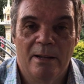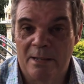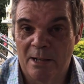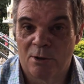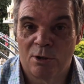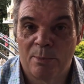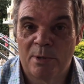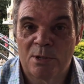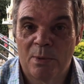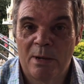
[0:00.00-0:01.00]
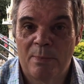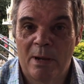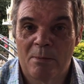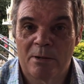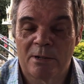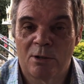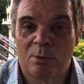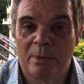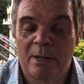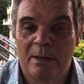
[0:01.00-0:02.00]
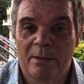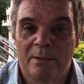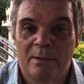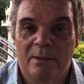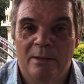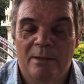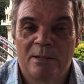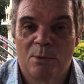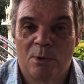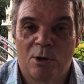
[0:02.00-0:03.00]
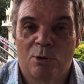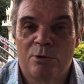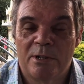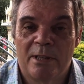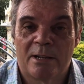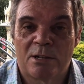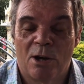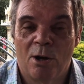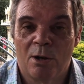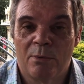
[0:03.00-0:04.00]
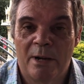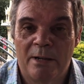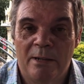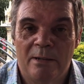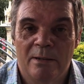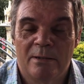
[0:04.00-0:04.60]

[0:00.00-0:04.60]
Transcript: Is that going to persuade people to come here, to a country that's already